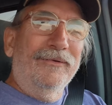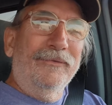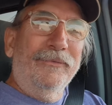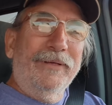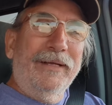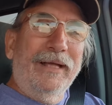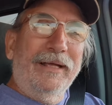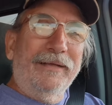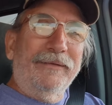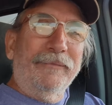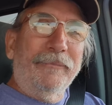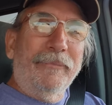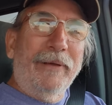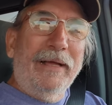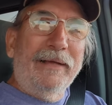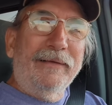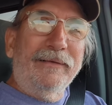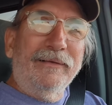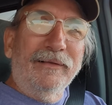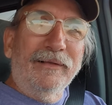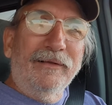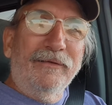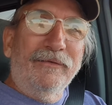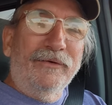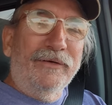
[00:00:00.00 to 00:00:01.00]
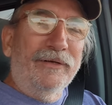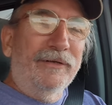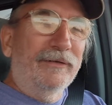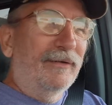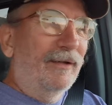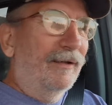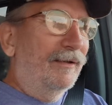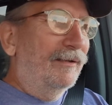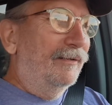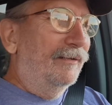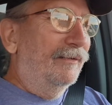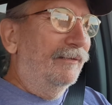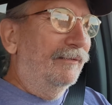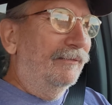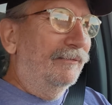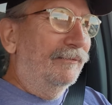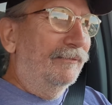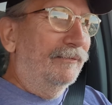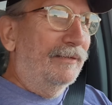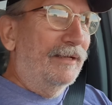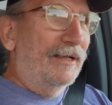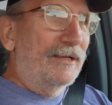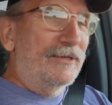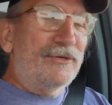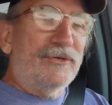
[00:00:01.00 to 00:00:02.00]
We got the bike delivered
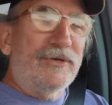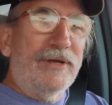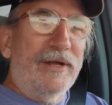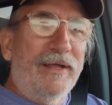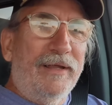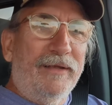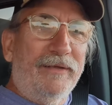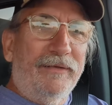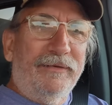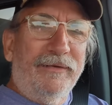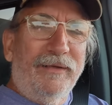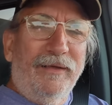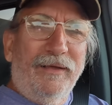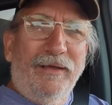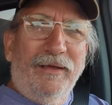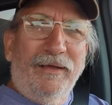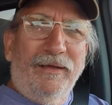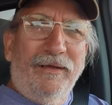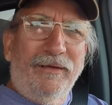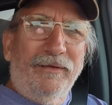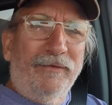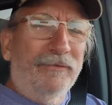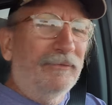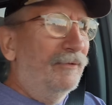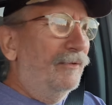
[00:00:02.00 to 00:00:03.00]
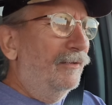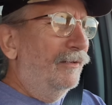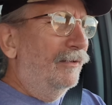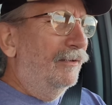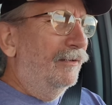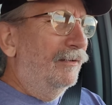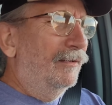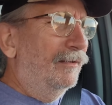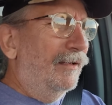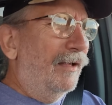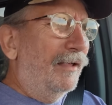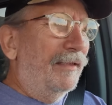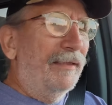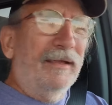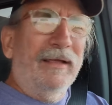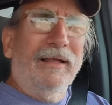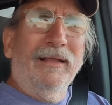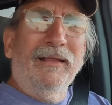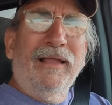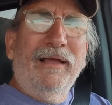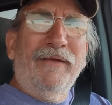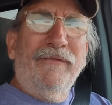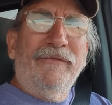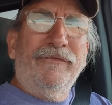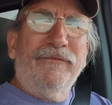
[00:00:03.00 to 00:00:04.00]
yesterday at, I think I
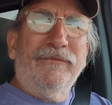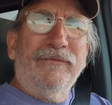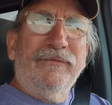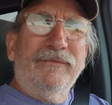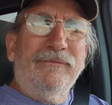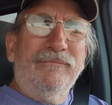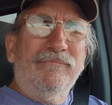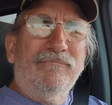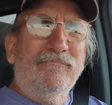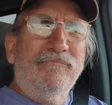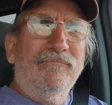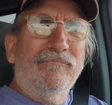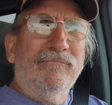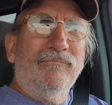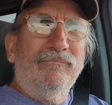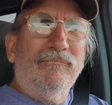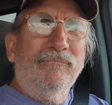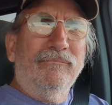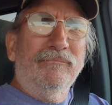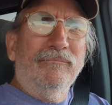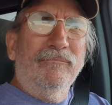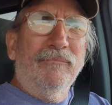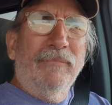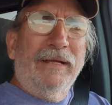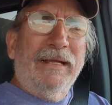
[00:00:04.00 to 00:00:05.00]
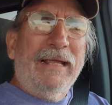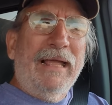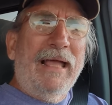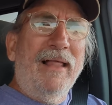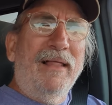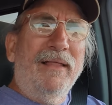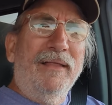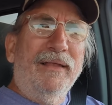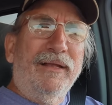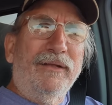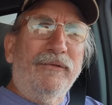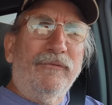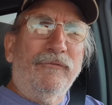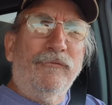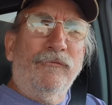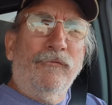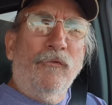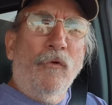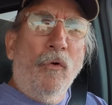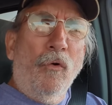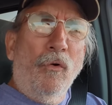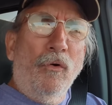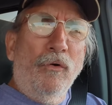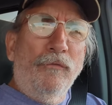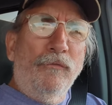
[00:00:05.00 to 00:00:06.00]
left McAllen at
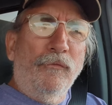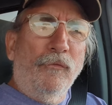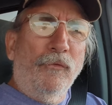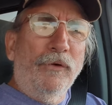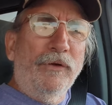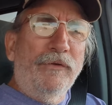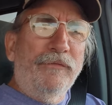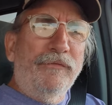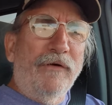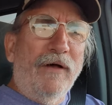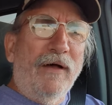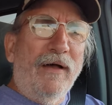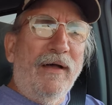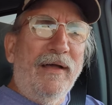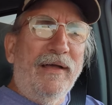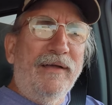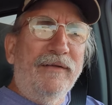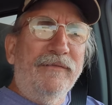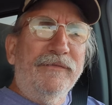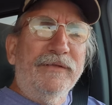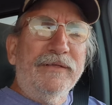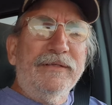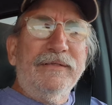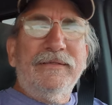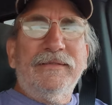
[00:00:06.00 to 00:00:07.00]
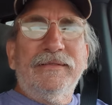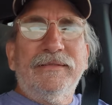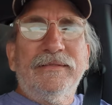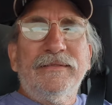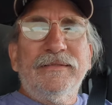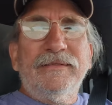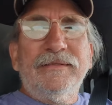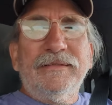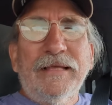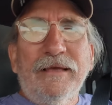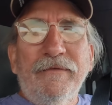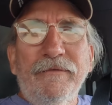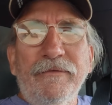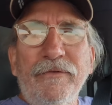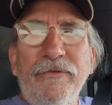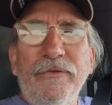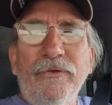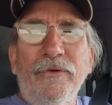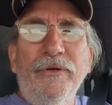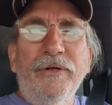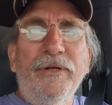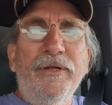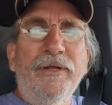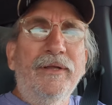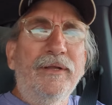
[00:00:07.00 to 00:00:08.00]
4:45. It's
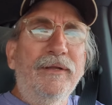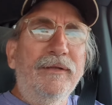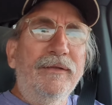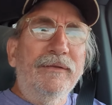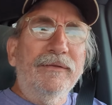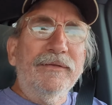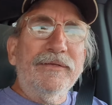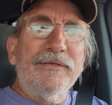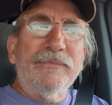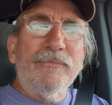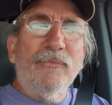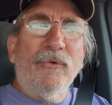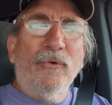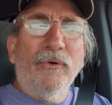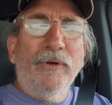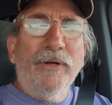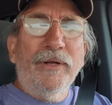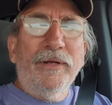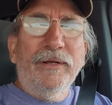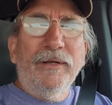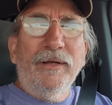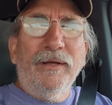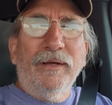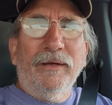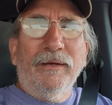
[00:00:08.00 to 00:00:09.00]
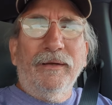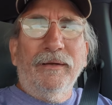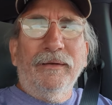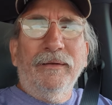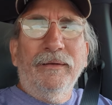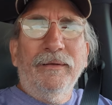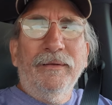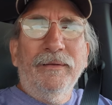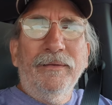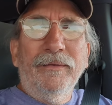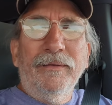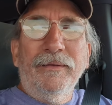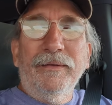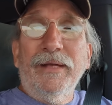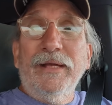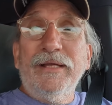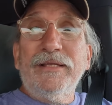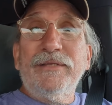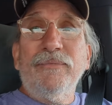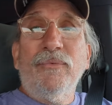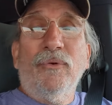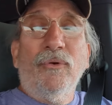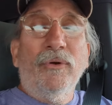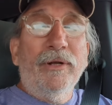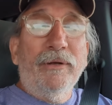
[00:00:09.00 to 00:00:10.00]
7:30 this morning, the
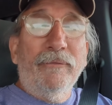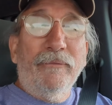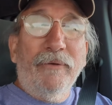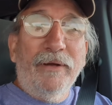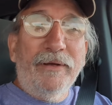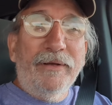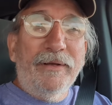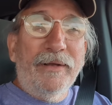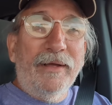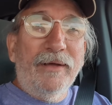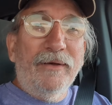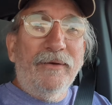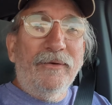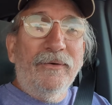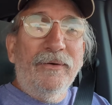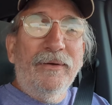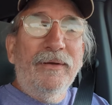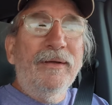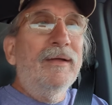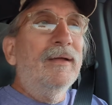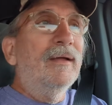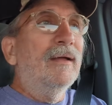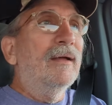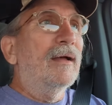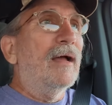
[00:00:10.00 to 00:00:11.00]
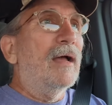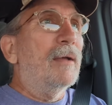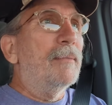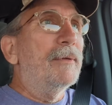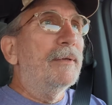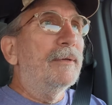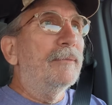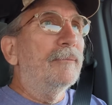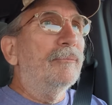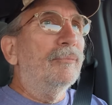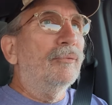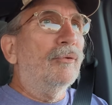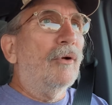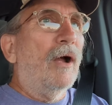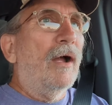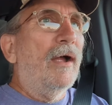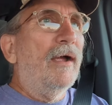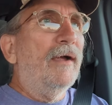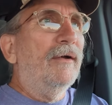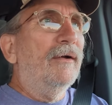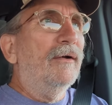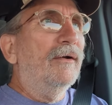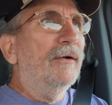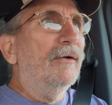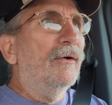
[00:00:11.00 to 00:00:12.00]
next morning right now. I'm in
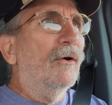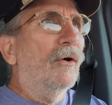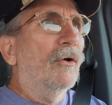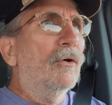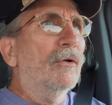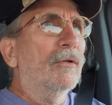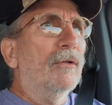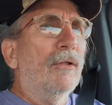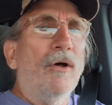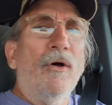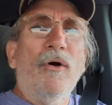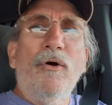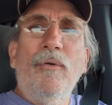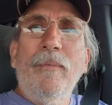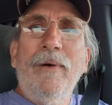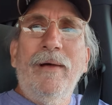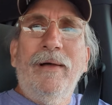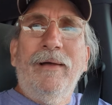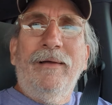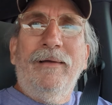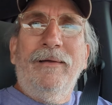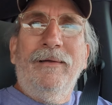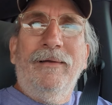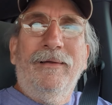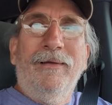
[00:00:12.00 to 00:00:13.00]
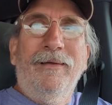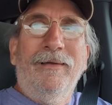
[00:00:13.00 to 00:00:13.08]
Pryor, Oklahoma.